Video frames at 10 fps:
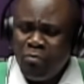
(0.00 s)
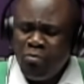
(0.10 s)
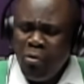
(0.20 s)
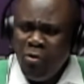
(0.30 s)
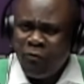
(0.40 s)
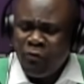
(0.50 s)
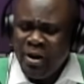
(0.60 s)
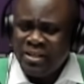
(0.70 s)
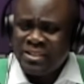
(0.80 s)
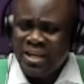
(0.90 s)
Mumu
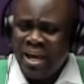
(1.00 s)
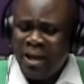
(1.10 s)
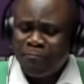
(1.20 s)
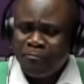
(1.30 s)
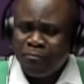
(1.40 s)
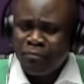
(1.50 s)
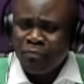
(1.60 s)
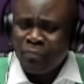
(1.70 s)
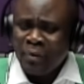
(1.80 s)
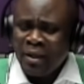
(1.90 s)
Free say
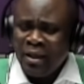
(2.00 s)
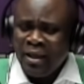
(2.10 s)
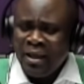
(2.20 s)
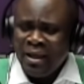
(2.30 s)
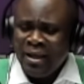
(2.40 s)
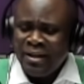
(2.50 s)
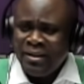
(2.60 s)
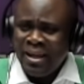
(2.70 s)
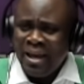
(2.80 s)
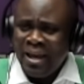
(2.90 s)

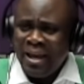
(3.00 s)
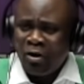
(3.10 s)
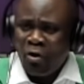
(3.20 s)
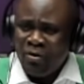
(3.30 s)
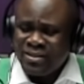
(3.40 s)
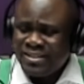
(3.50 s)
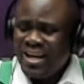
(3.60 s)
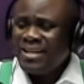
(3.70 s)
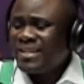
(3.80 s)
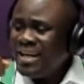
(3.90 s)
the
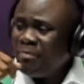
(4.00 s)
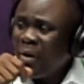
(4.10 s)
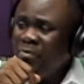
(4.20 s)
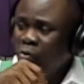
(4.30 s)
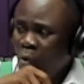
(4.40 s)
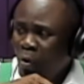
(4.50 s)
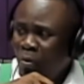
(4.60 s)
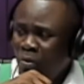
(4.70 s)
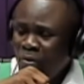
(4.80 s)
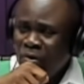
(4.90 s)
consensus and the
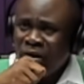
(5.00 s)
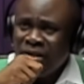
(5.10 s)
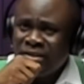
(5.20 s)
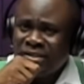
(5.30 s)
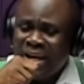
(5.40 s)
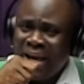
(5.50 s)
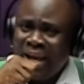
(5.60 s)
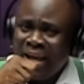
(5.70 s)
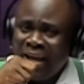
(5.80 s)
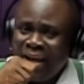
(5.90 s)
say
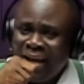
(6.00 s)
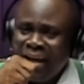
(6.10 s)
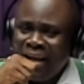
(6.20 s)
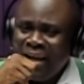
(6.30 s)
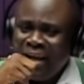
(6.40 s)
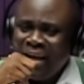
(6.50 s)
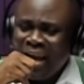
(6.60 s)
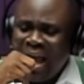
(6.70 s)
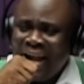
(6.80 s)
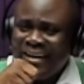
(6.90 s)

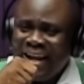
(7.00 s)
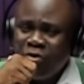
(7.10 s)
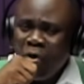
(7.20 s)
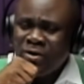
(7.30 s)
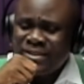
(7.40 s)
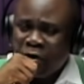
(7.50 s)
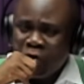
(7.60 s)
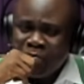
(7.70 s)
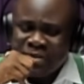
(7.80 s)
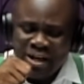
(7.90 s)
under no
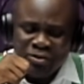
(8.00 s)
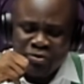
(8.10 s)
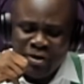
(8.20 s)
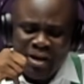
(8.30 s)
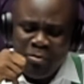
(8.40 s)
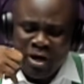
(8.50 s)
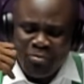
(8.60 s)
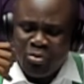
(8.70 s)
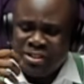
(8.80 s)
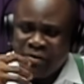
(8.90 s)
circumstance should anybody
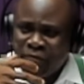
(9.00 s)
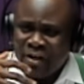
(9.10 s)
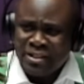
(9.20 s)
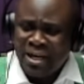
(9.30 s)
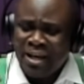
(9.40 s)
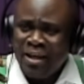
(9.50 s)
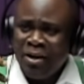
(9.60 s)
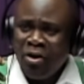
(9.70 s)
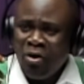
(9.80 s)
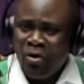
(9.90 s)
put a fetter
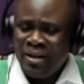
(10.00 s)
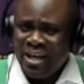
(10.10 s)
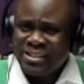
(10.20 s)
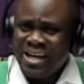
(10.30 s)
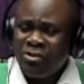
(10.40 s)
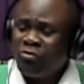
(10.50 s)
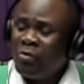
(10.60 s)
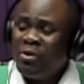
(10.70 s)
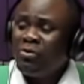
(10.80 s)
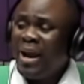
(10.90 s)
on the exercise
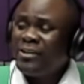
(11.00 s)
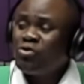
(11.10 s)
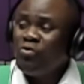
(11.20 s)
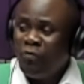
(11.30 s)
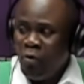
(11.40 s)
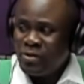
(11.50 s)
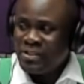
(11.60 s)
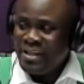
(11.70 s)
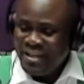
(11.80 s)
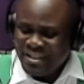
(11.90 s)
of the right to
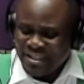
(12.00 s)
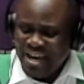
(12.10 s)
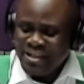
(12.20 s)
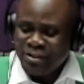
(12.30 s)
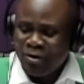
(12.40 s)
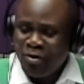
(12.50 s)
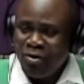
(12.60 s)
vote. In this case,